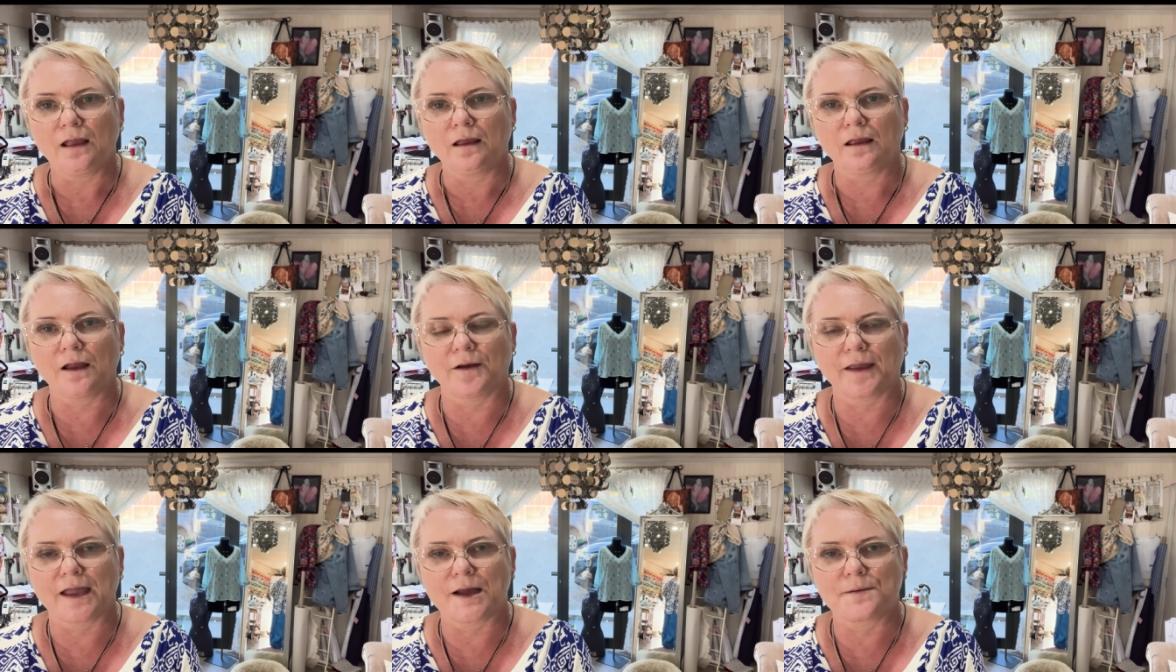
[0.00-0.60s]

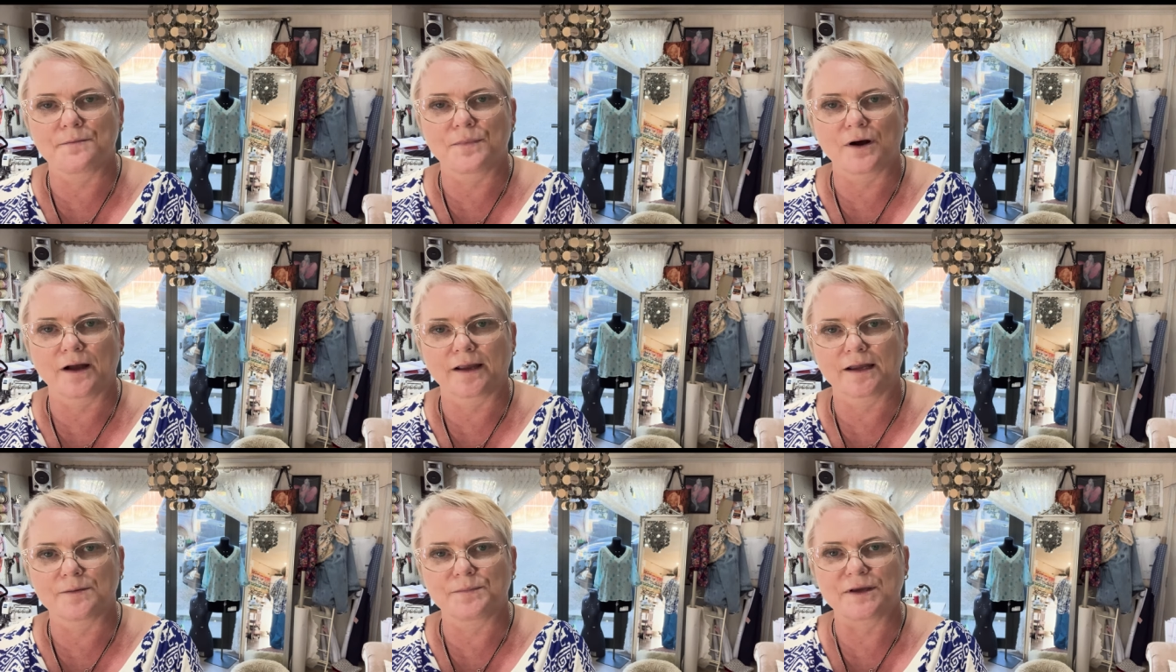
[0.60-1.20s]
going out and
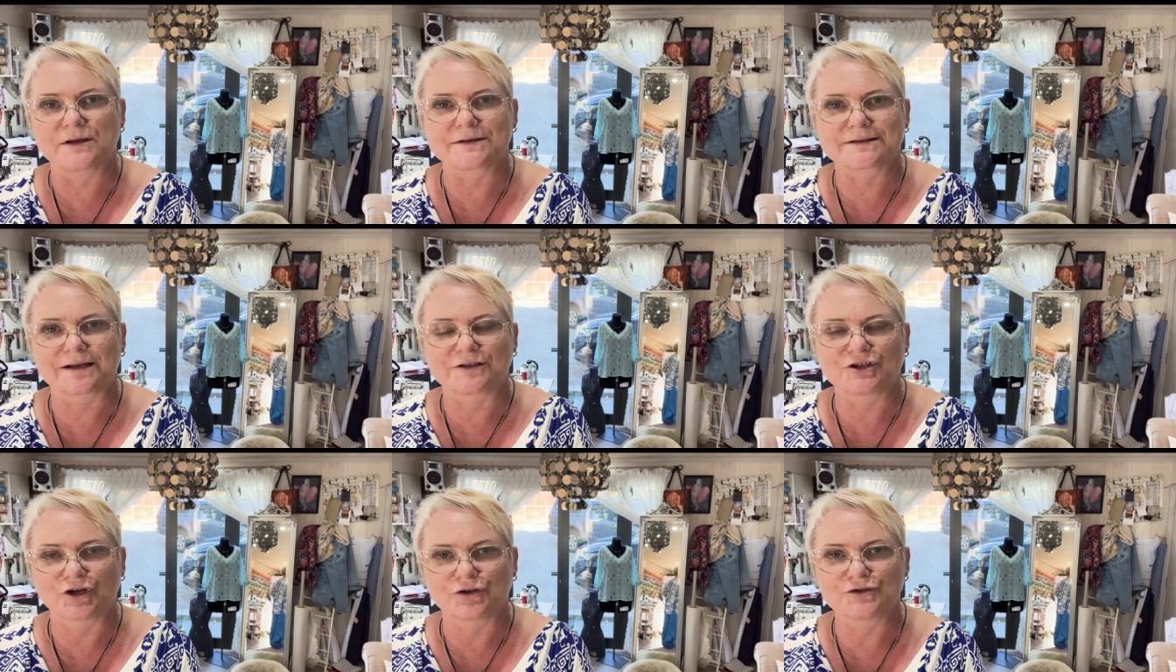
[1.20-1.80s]
buying it, because I
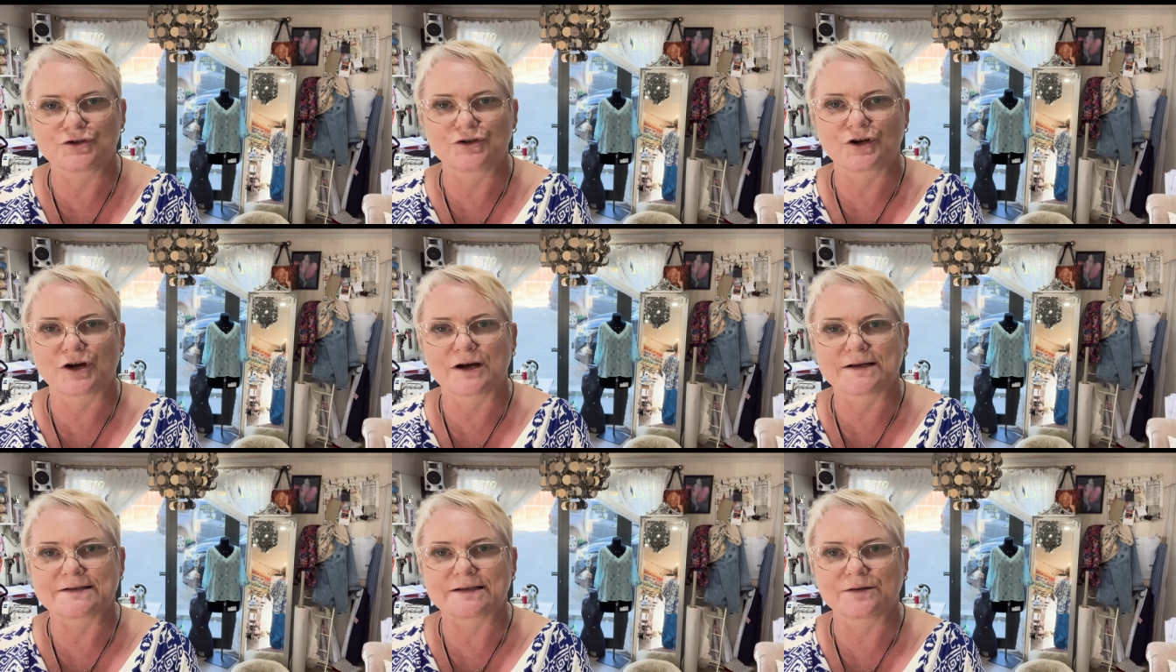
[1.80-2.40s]
told you
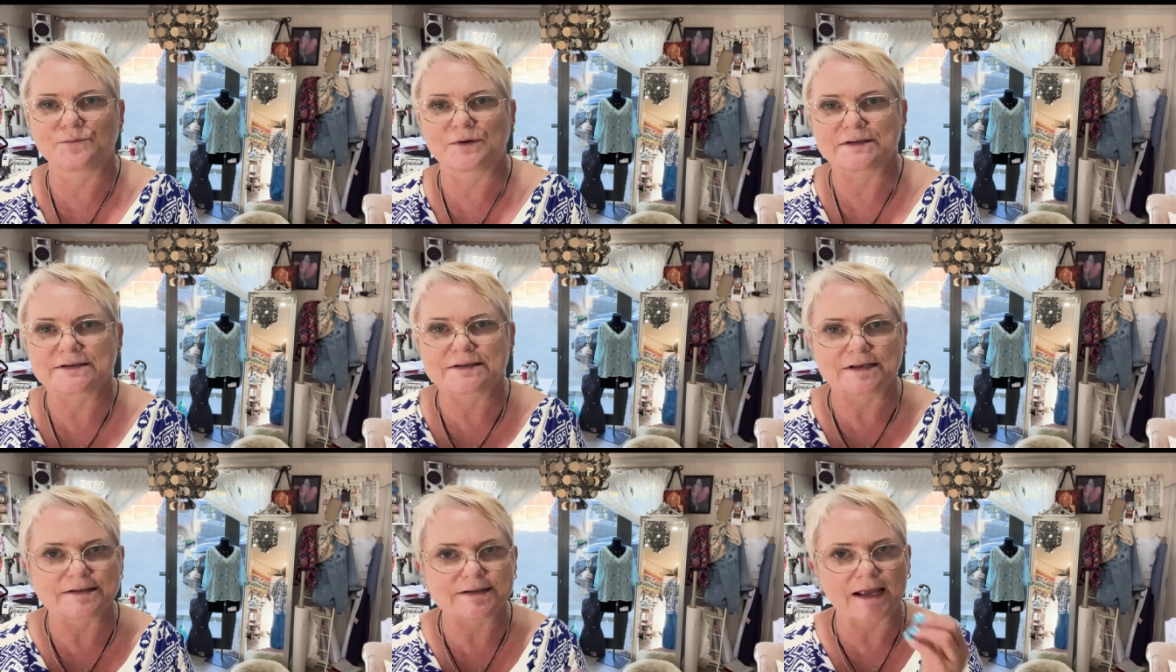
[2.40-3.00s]
guys, and
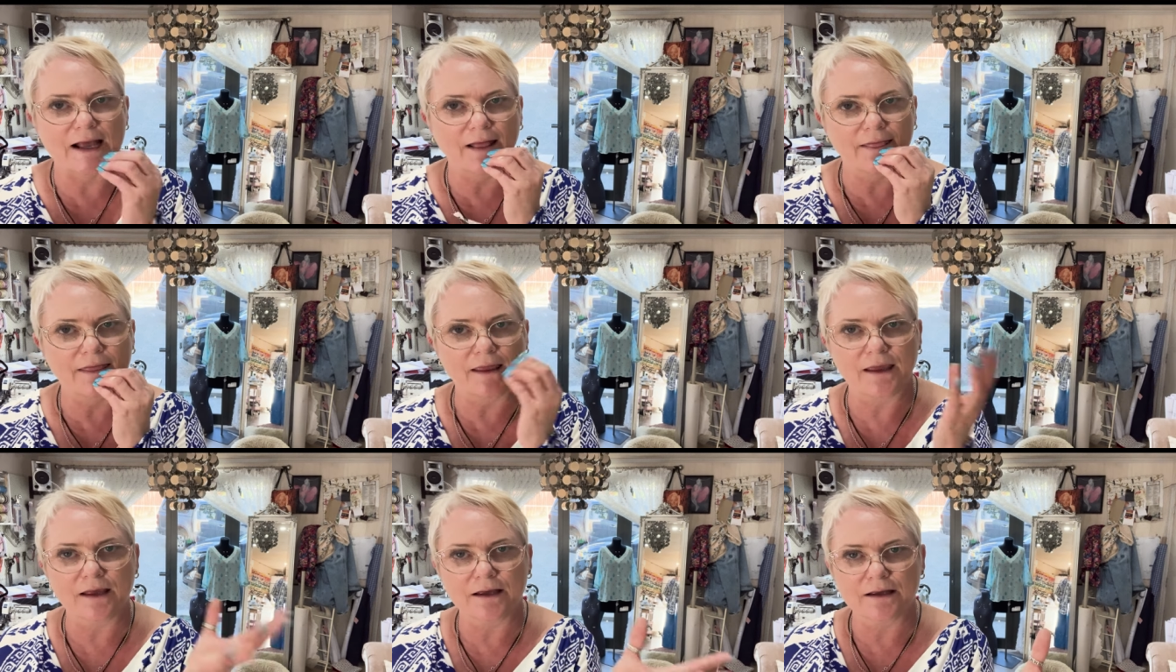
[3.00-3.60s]
once it's out
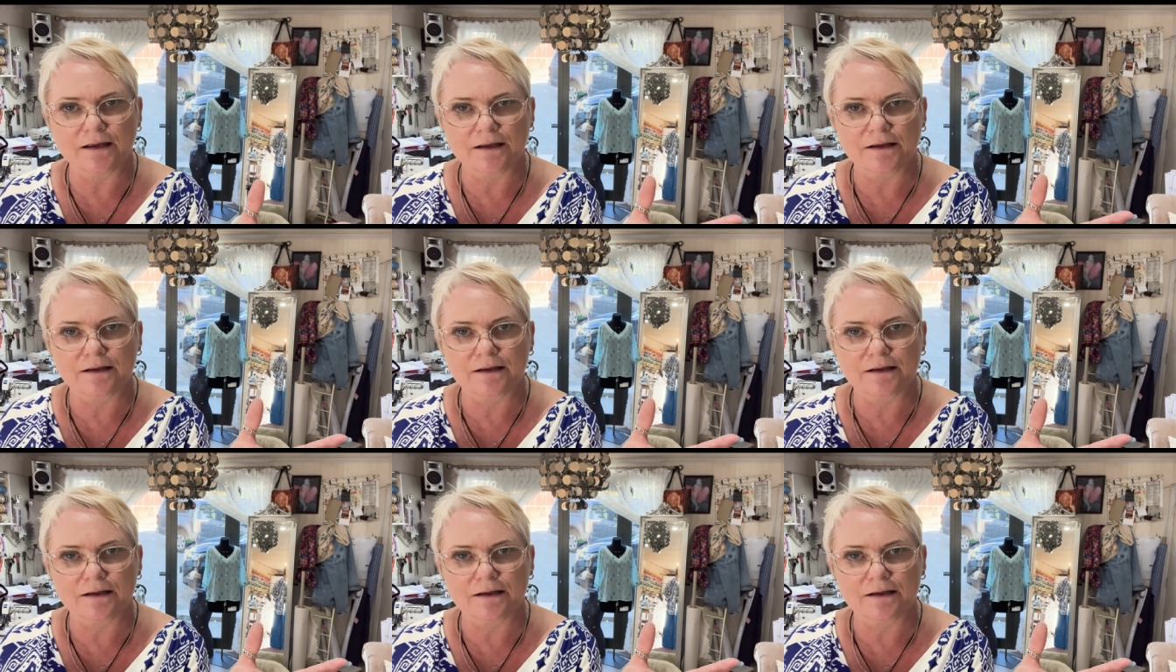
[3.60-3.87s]
there,